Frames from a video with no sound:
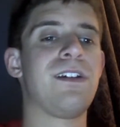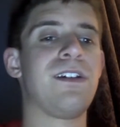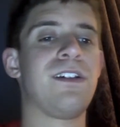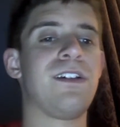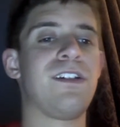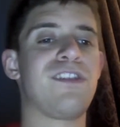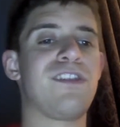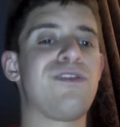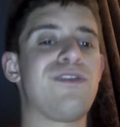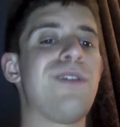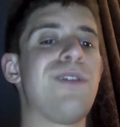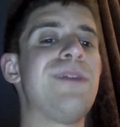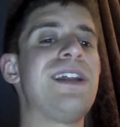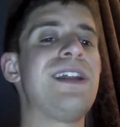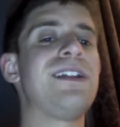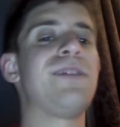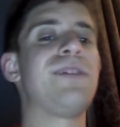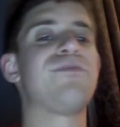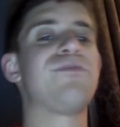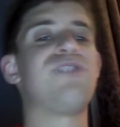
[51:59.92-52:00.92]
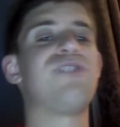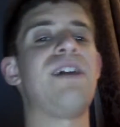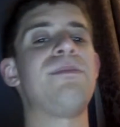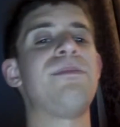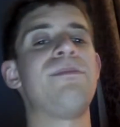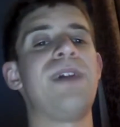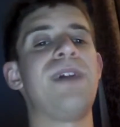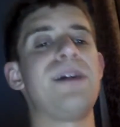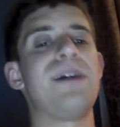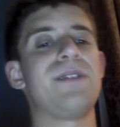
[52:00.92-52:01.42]
Strowman ended up
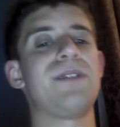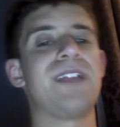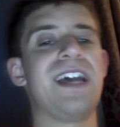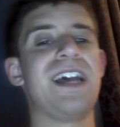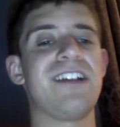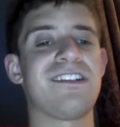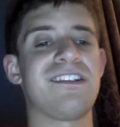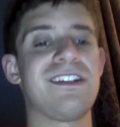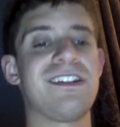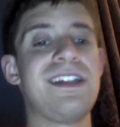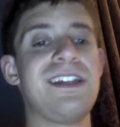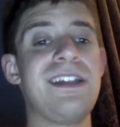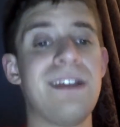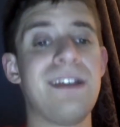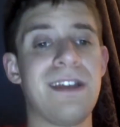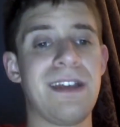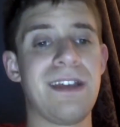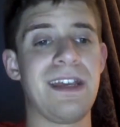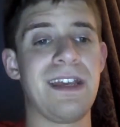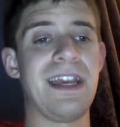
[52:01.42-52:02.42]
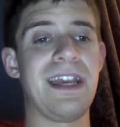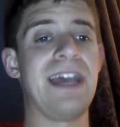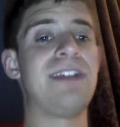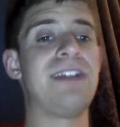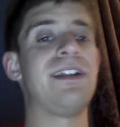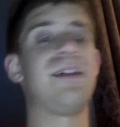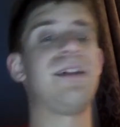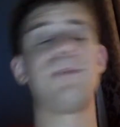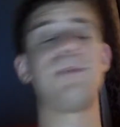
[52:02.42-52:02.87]
dropping Bobby Lashley, ended up